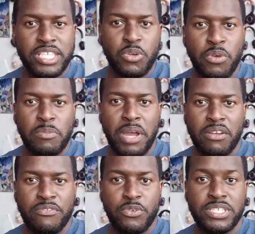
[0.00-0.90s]
here's a quick
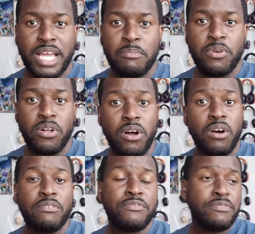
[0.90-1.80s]
microphone sample
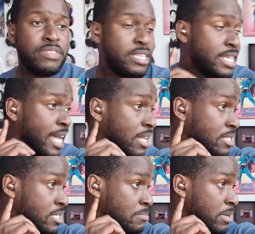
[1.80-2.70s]
of the
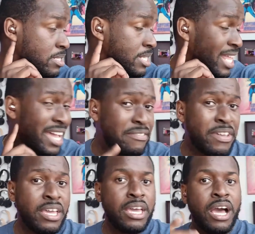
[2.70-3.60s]
Galaxy Buds
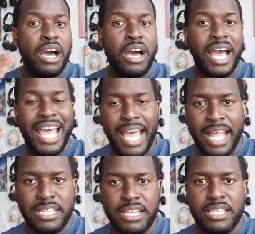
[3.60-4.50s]
Live.
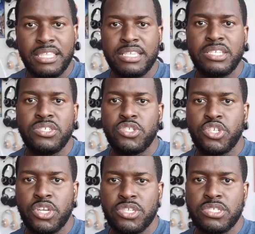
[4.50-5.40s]
And this is
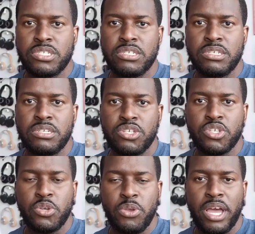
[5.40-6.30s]
just to
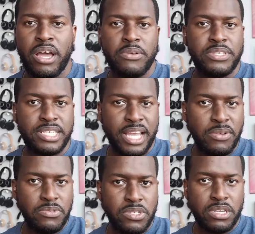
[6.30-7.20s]
show you how it
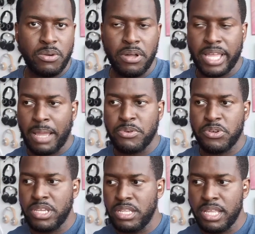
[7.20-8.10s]
sounds while
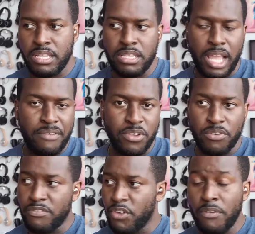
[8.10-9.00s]
capturing and having
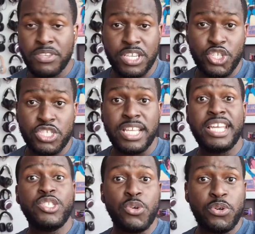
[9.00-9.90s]
a conversation
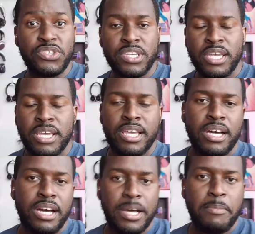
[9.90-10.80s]
indoors.
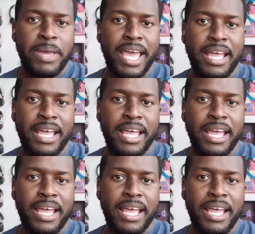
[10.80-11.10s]
Yeah,